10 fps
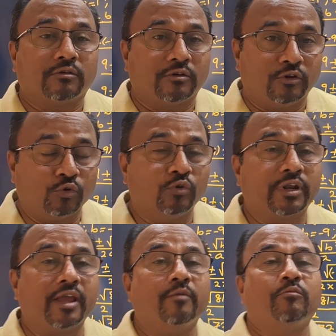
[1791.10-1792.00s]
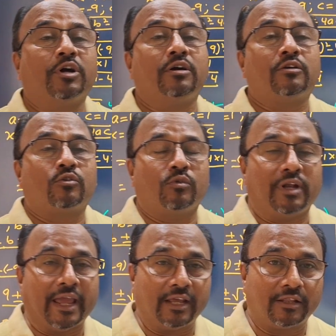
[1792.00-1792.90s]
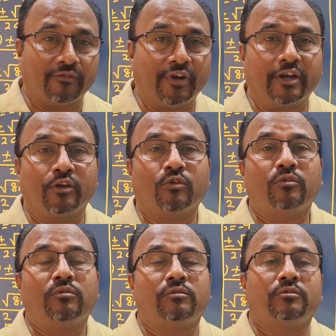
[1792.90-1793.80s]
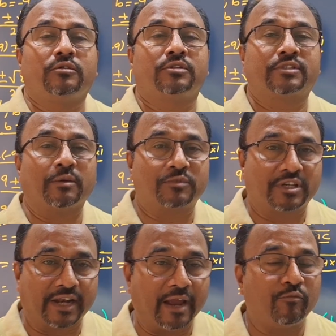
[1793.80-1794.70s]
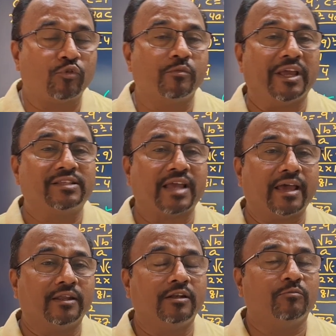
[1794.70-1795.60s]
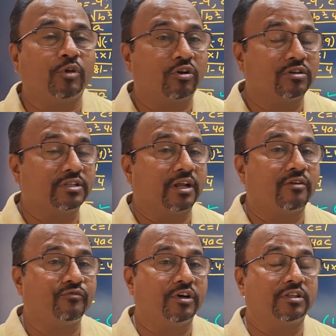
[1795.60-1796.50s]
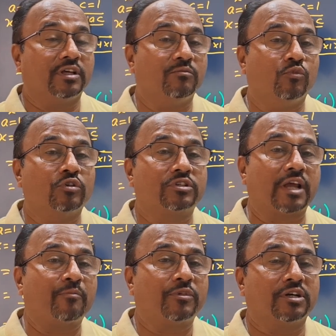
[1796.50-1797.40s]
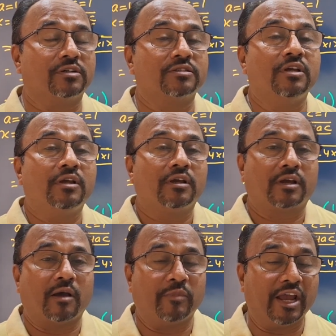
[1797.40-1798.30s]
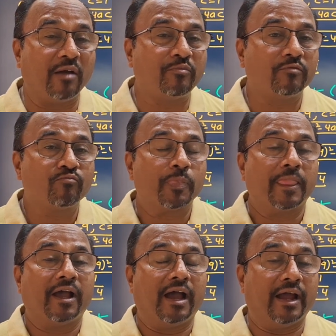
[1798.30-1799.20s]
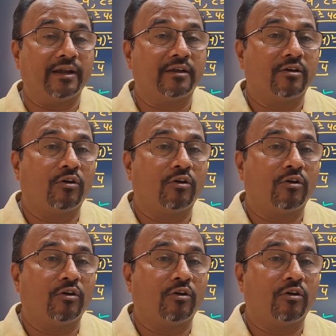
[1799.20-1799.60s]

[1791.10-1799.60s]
Do remember to like the video, subscribe to my channel because there are further more chapters coming up, and